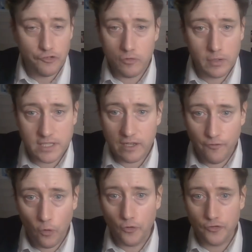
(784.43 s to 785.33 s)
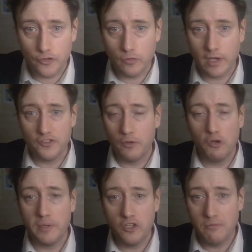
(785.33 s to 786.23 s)
to and because they're forced to and because they don't
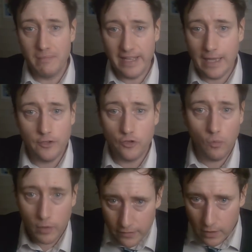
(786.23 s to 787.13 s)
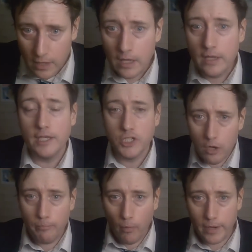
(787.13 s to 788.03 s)
want to be humiliated or whatever. There's
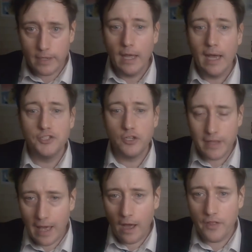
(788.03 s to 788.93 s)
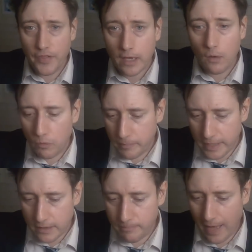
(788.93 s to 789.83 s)
no point. And so that, I think, would
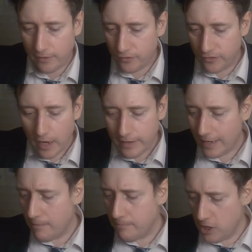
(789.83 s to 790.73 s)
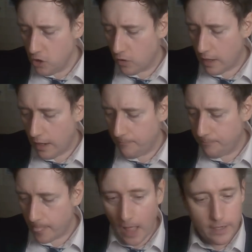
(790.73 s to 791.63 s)
be the balance. And let me look
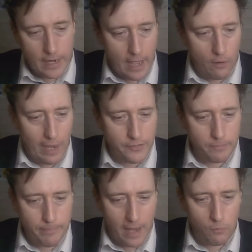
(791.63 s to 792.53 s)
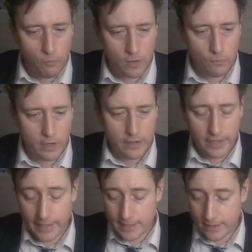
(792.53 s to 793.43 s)
now at what I
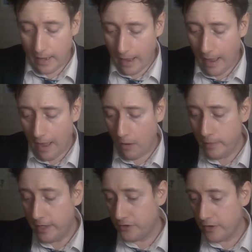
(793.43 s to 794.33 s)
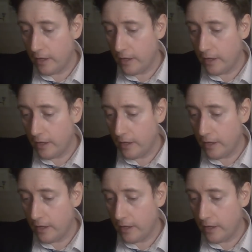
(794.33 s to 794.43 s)
think is how we can